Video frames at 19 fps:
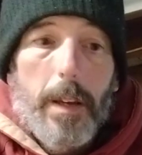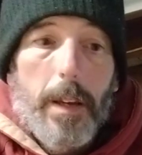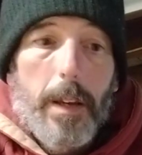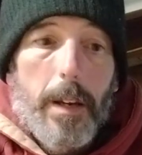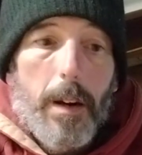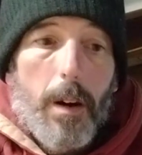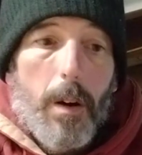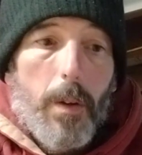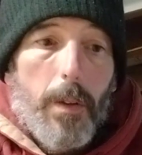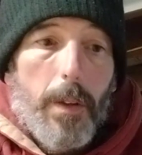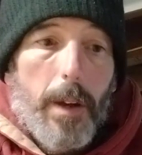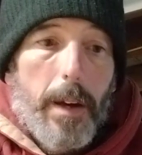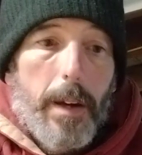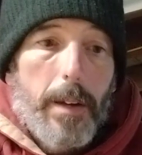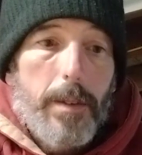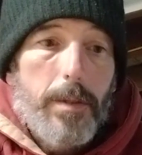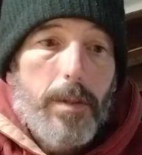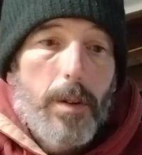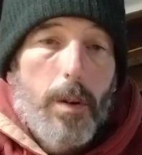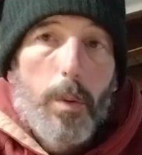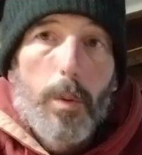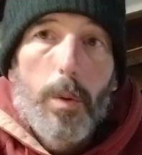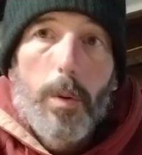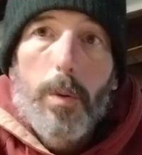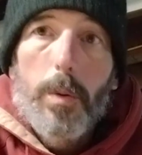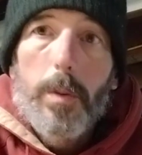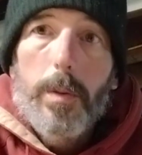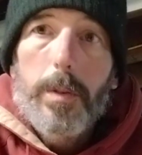and all that. So
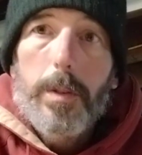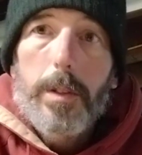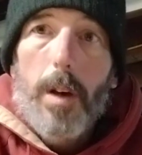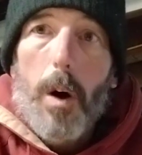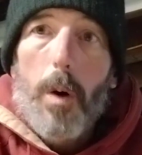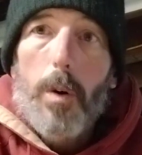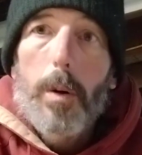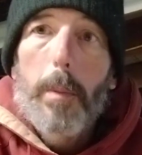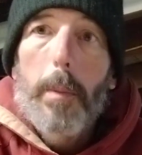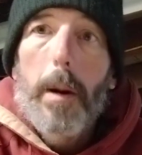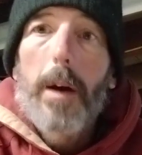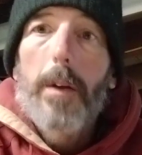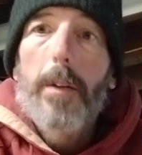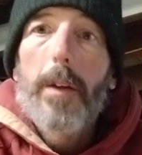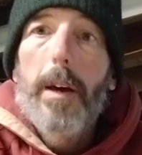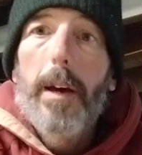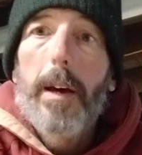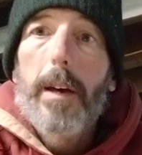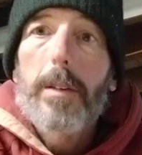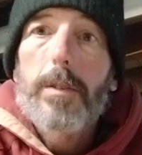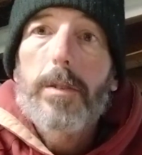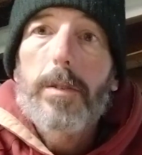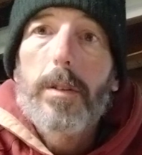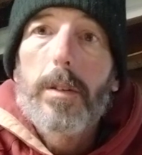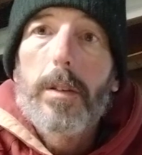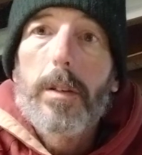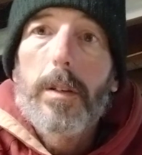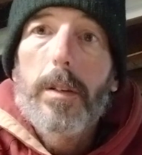we'll talk about that.
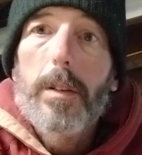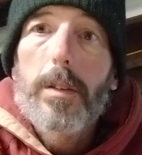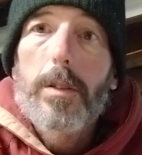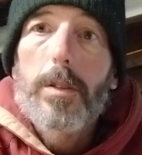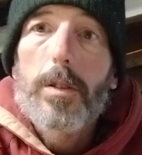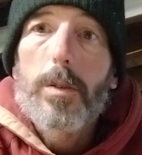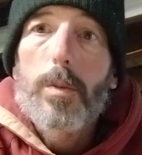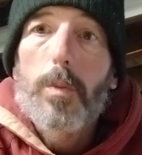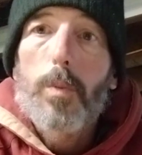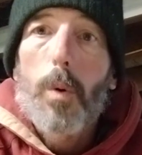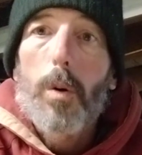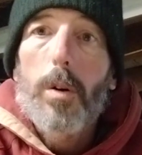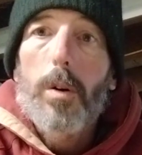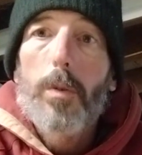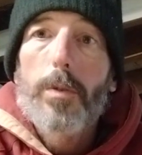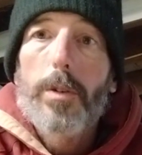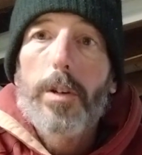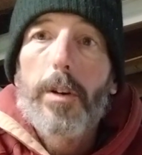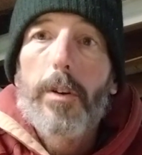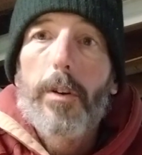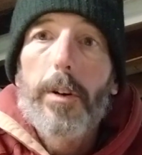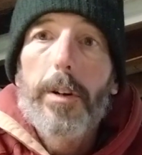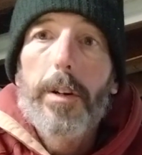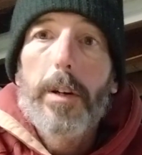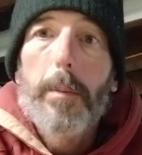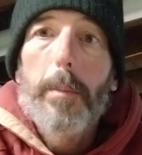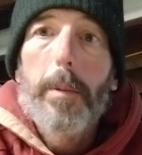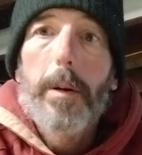So just work on your
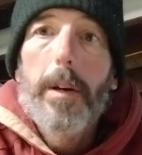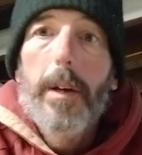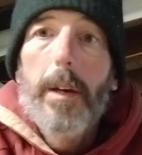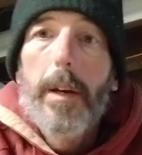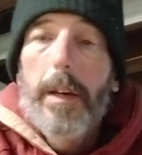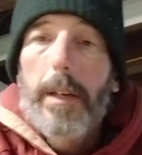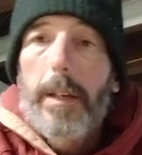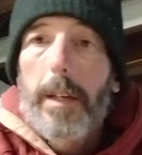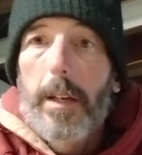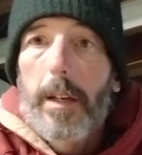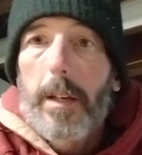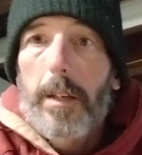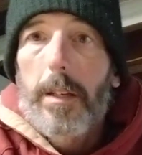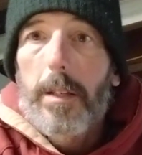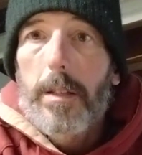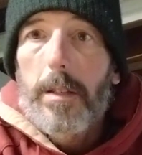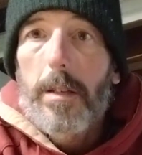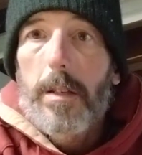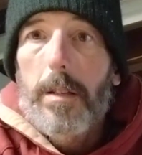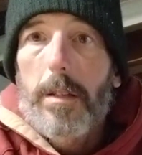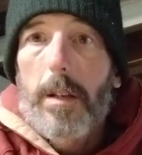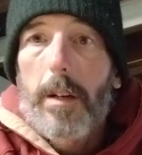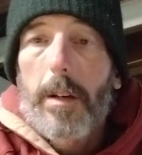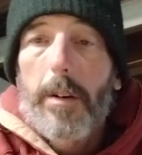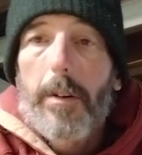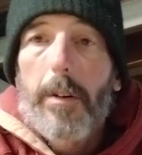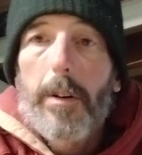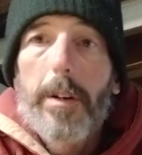grip, get a
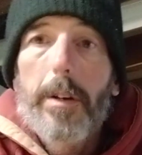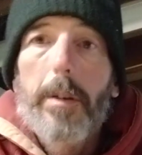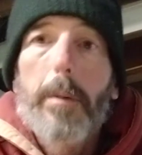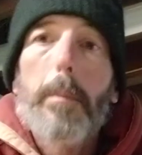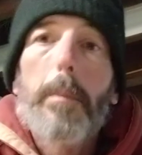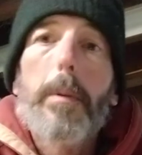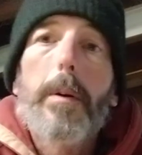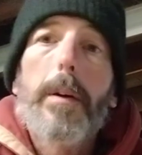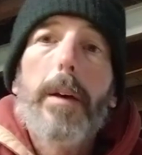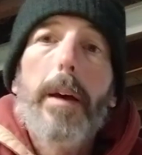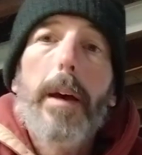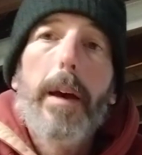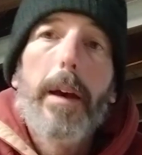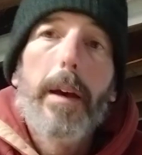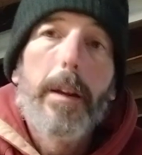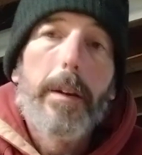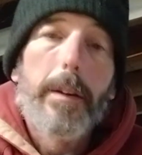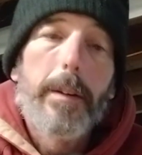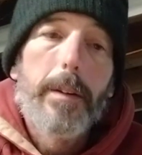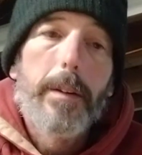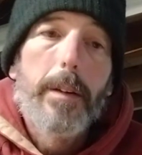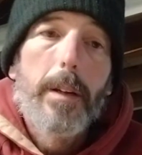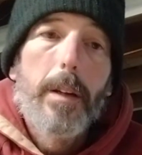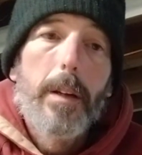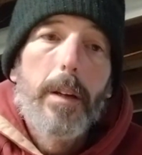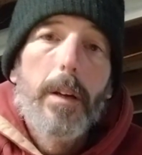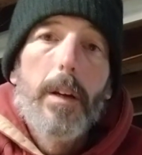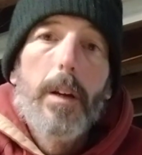consistent grip, and
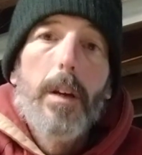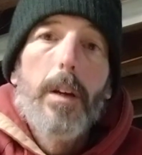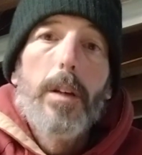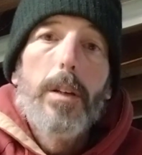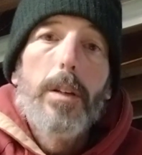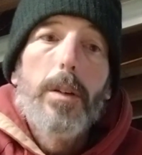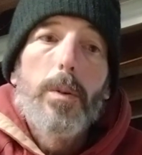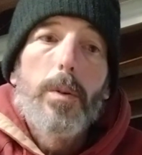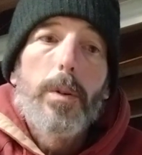you